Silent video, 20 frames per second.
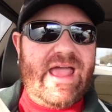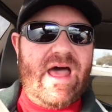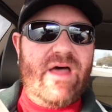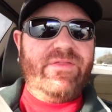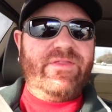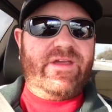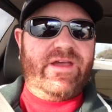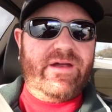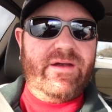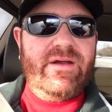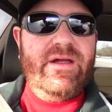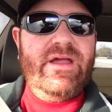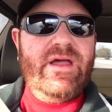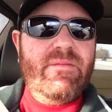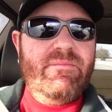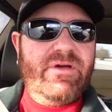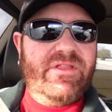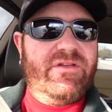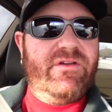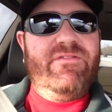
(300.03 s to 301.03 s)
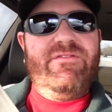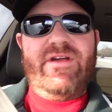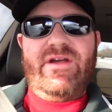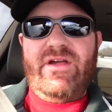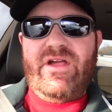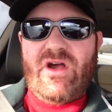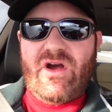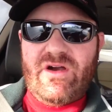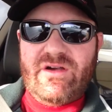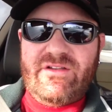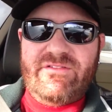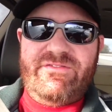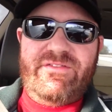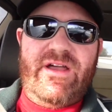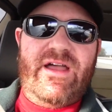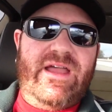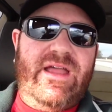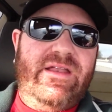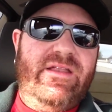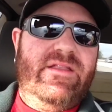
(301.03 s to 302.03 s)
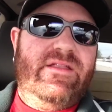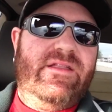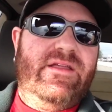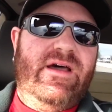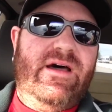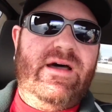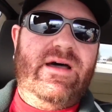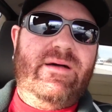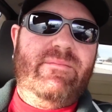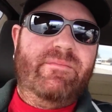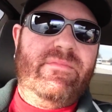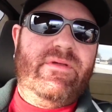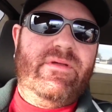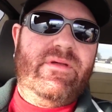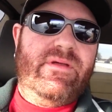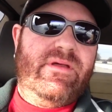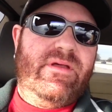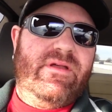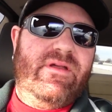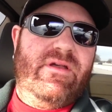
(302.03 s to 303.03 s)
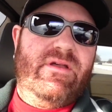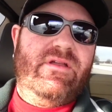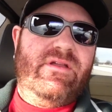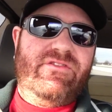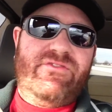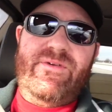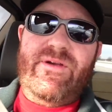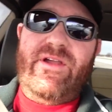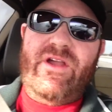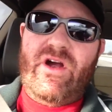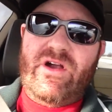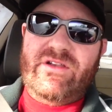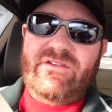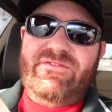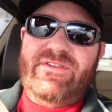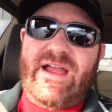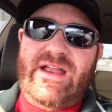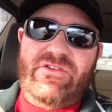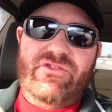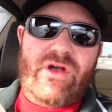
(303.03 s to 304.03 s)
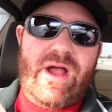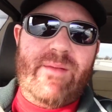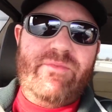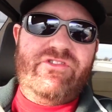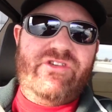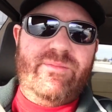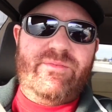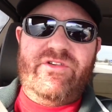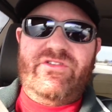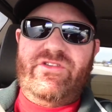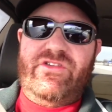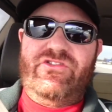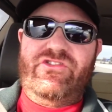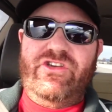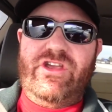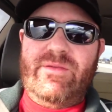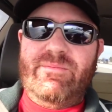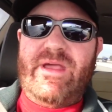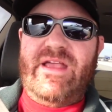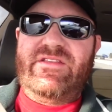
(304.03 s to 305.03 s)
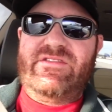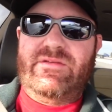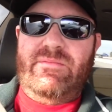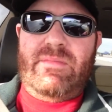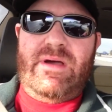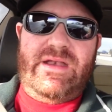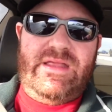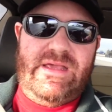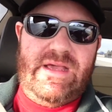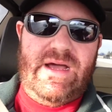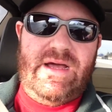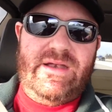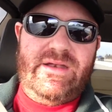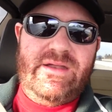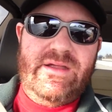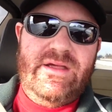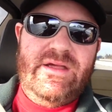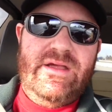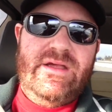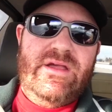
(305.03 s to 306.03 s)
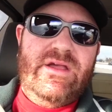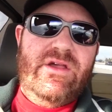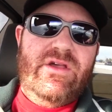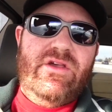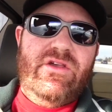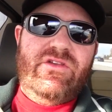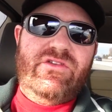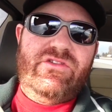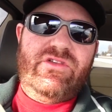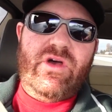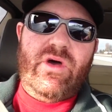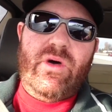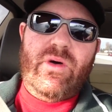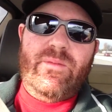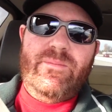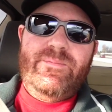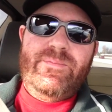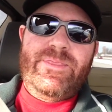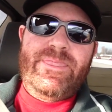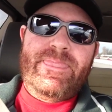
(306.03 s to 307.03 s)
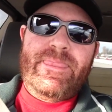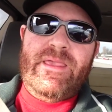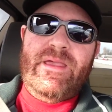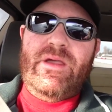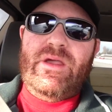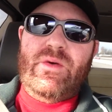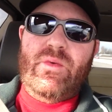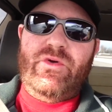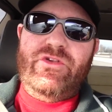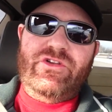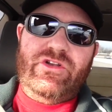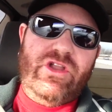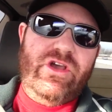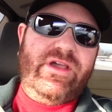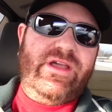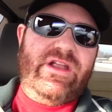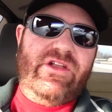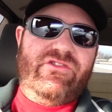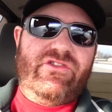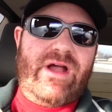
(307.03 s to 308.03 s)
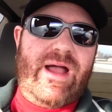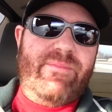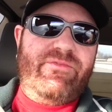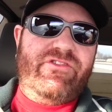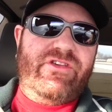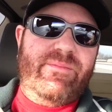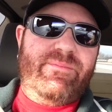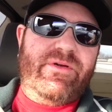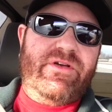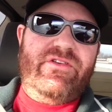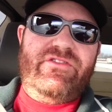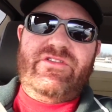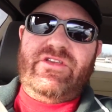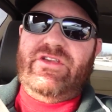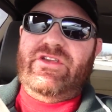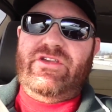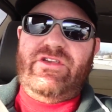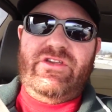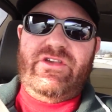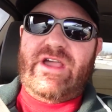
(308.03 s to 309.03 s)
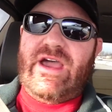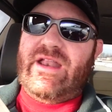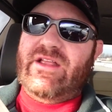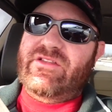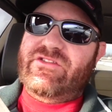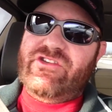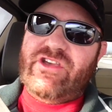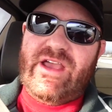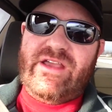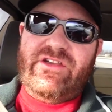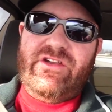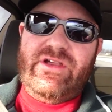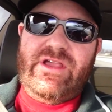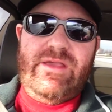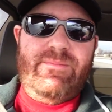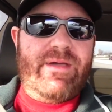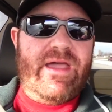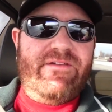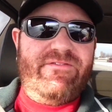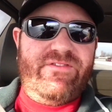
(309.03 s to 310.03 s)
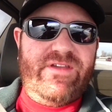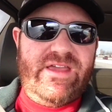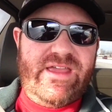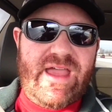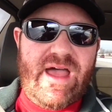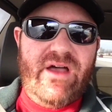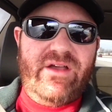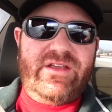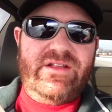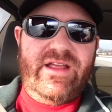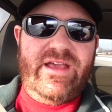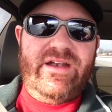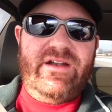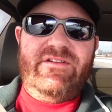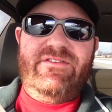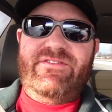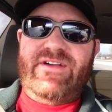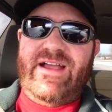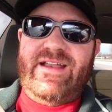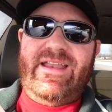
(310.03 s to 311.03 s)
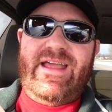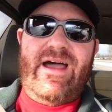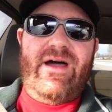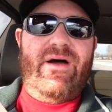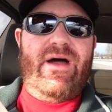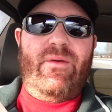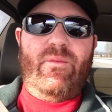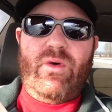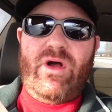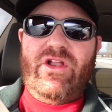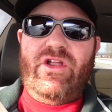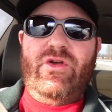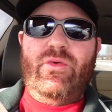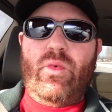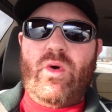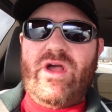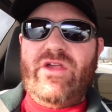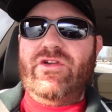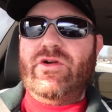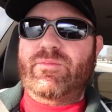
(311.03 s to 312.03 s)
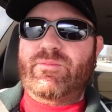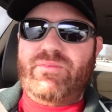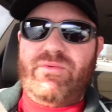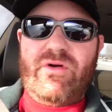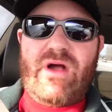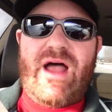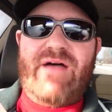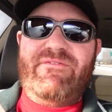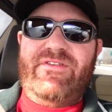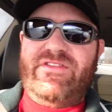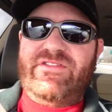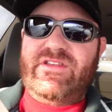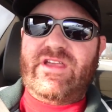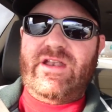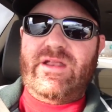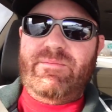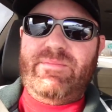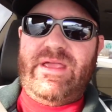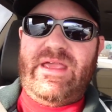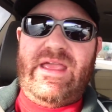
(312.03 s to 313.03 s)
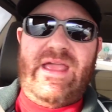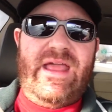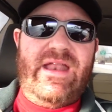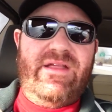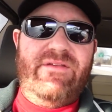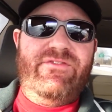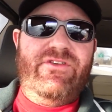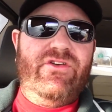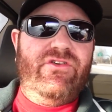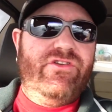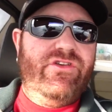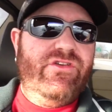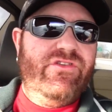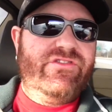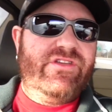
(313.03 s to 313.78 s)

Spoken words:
out there, but they're very hard to find. It's very hard to find drop shippers that you can make some money on. So when you're looking at drop shippers, you got to check your eBay fee calculator, find out what your profit's going to be, and if you're